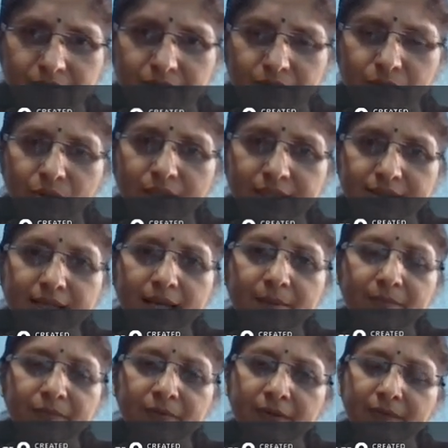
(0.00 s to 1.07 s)
So in
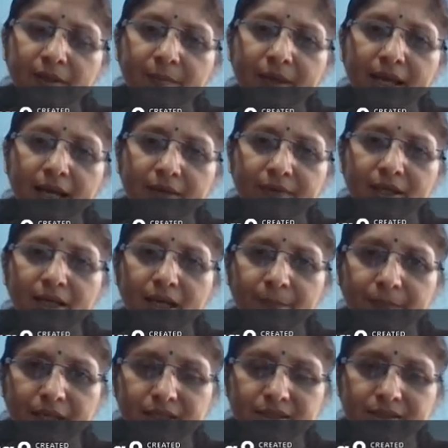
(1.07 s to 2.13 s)
XAMPP, we will be having
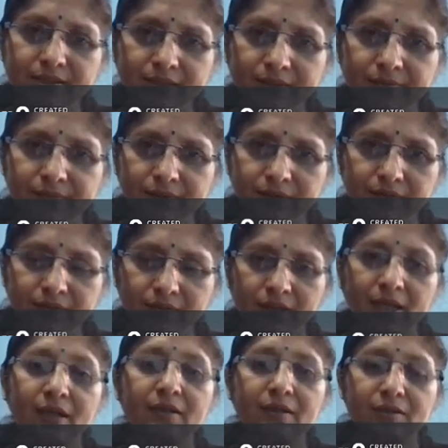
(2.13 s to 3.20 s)
Apache server
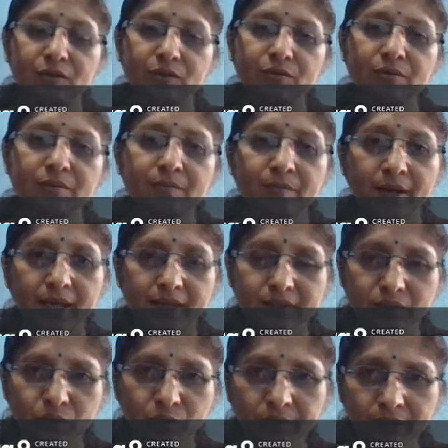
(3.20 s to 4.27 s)
and also
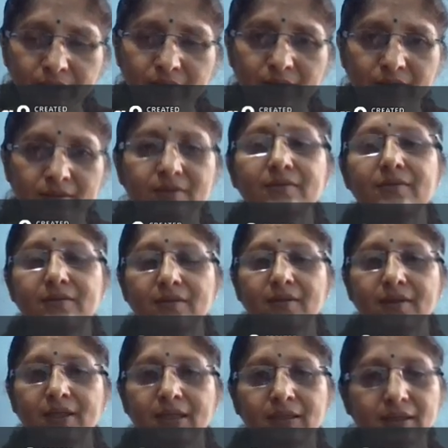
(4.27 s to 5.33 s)
MySQL is
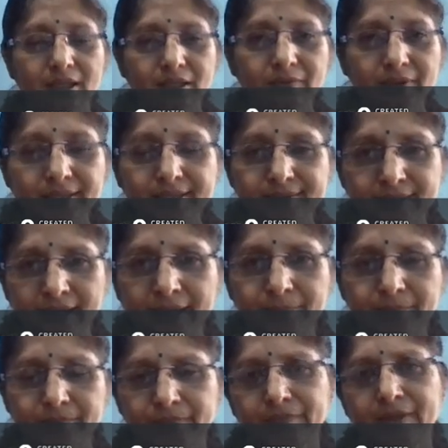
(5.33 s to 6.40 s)
there with the XAMPP.